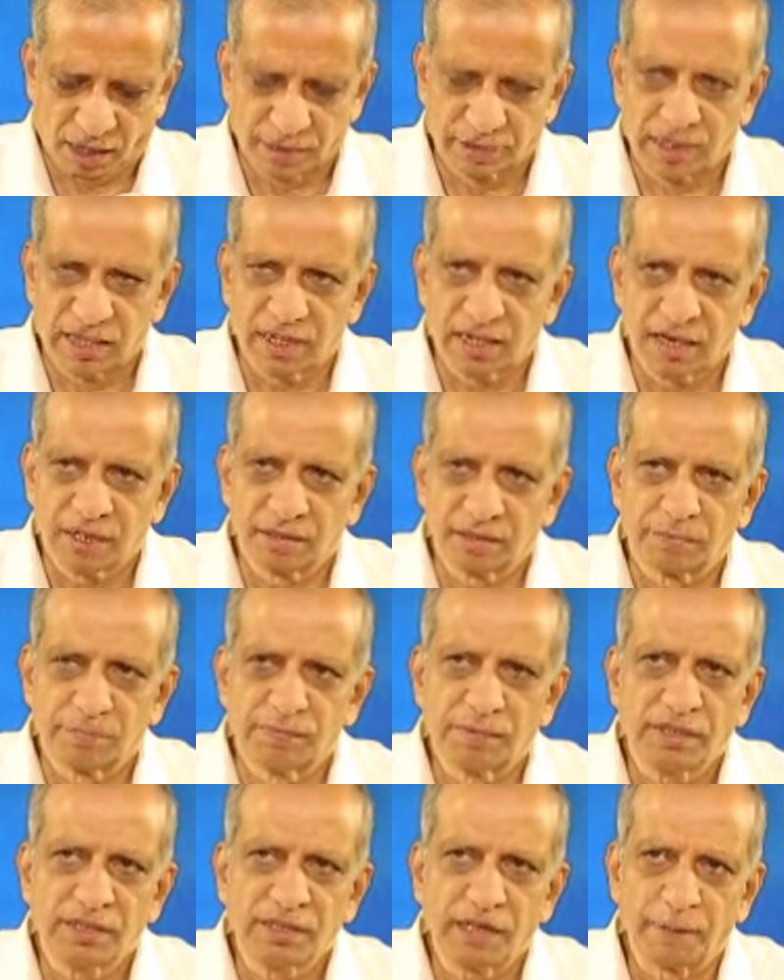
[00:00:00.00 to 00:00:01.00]
There are
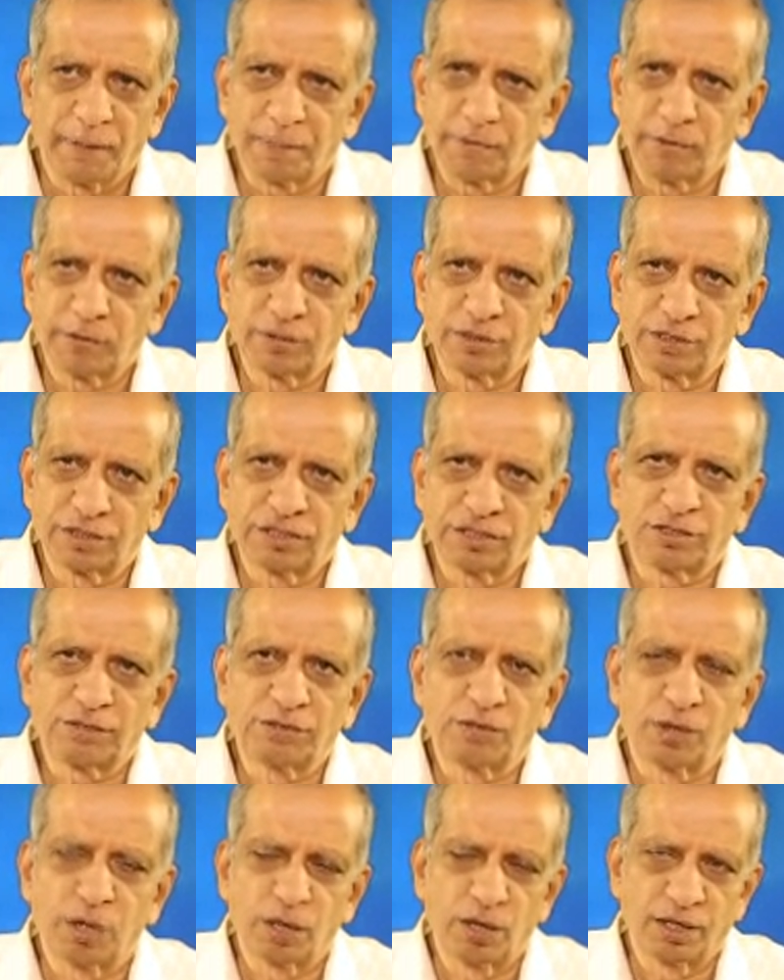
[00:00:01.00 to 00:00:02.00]
many approaches
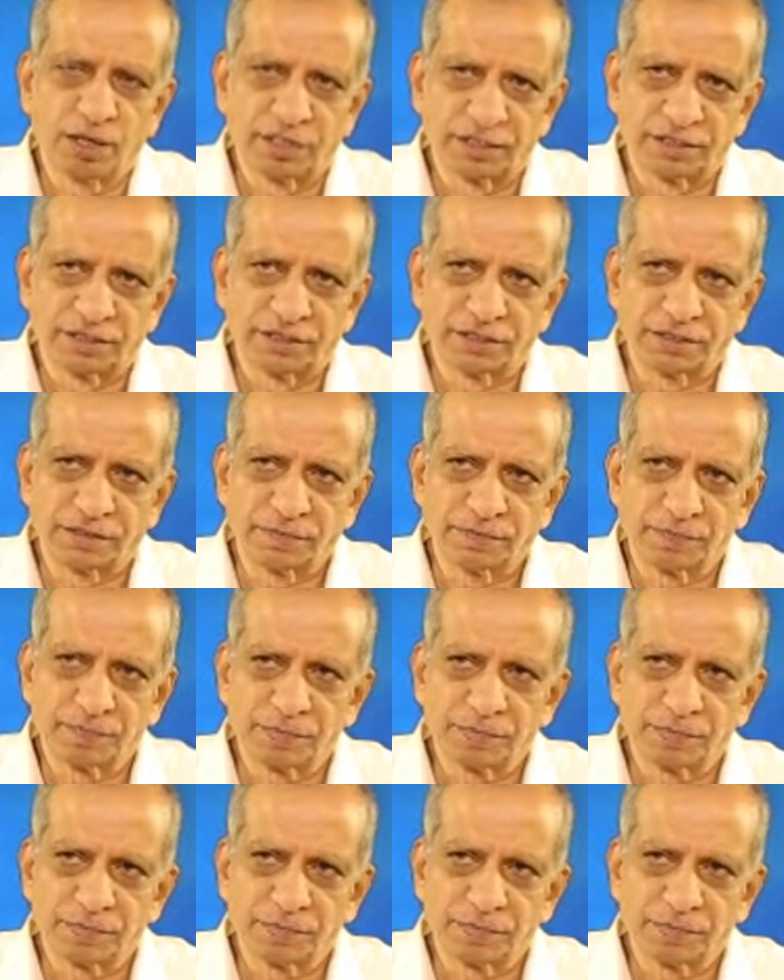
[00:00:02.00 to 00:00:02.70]
to knowledge.